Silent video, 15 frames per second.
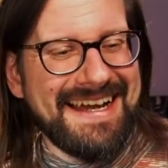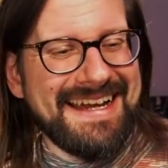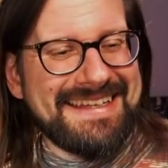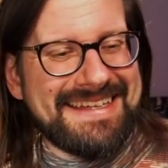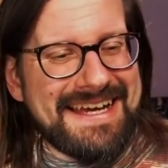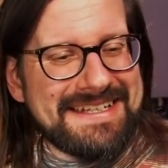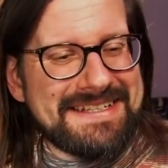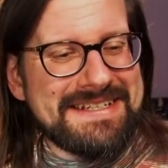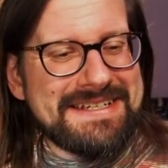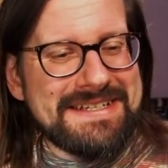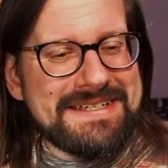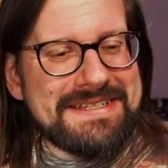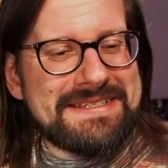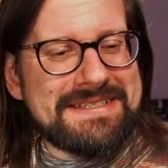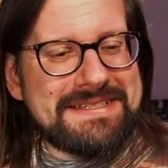that
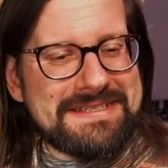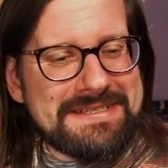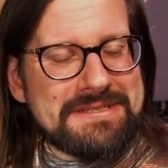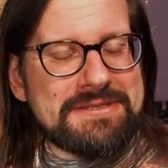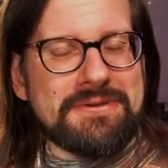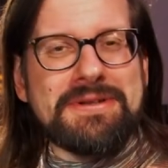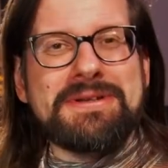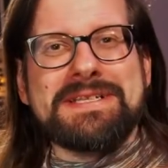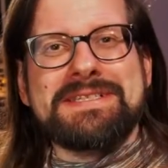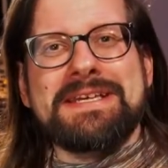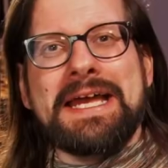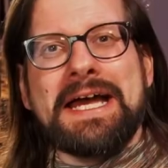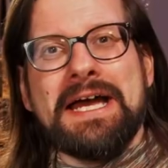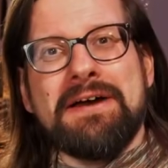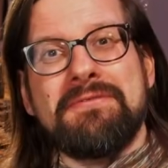is, so you could
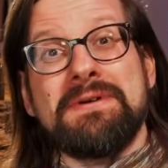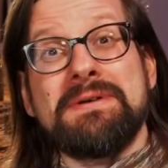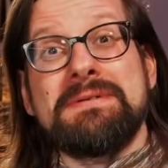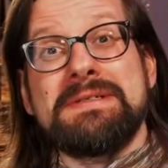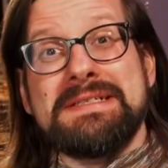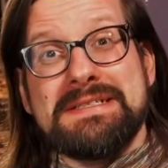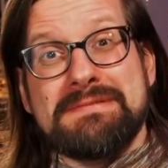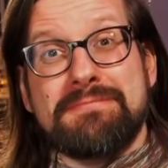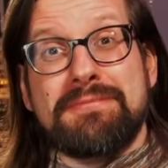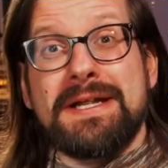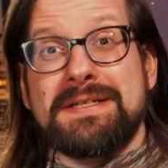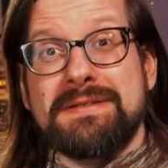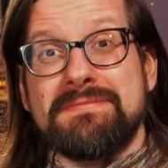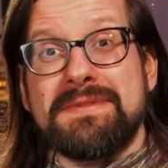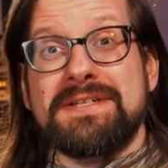say I have a
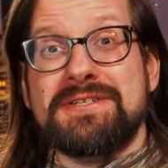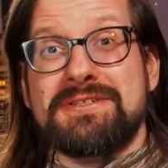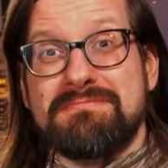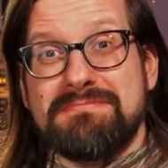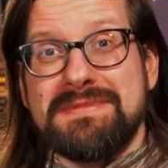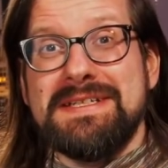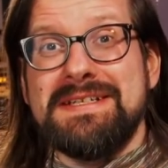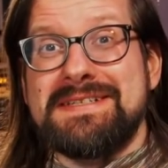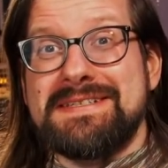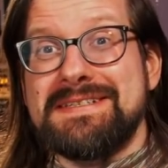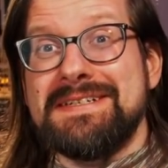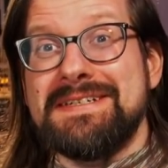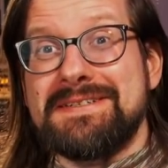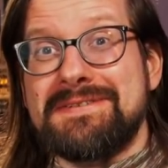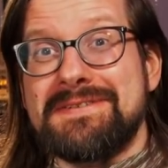pretty much decent
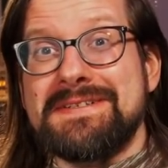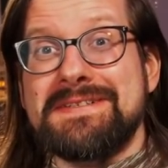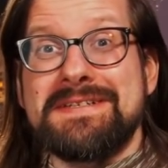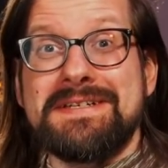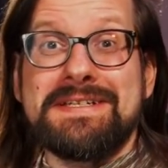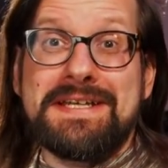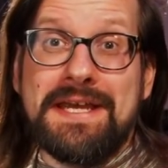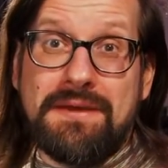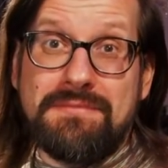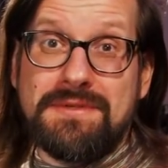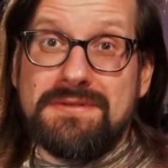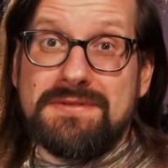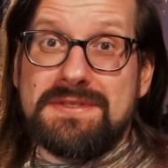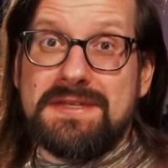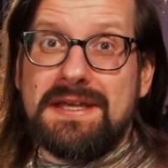interest in game
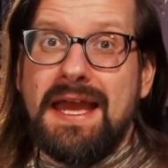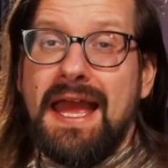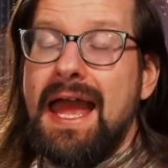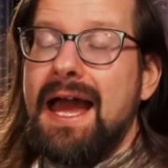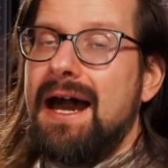music.